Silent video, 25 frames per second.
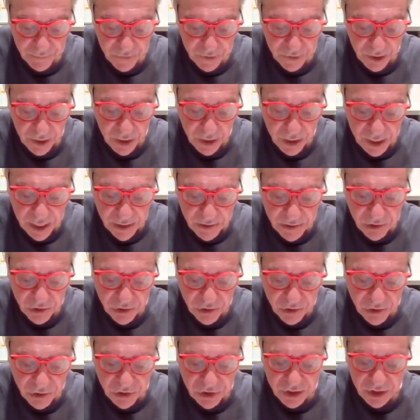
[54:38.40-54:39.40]
Allow
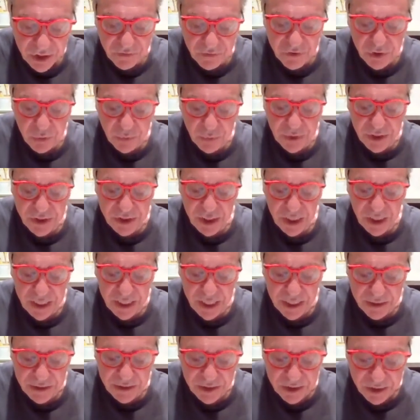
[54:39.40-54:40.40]
yourself to easily
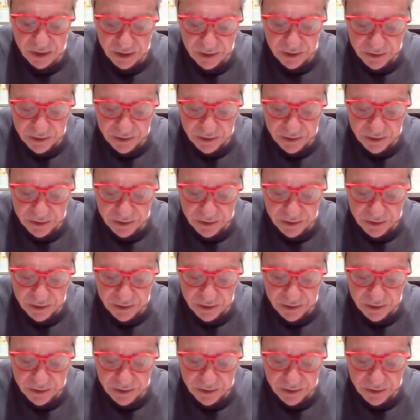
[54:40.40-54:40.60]
enter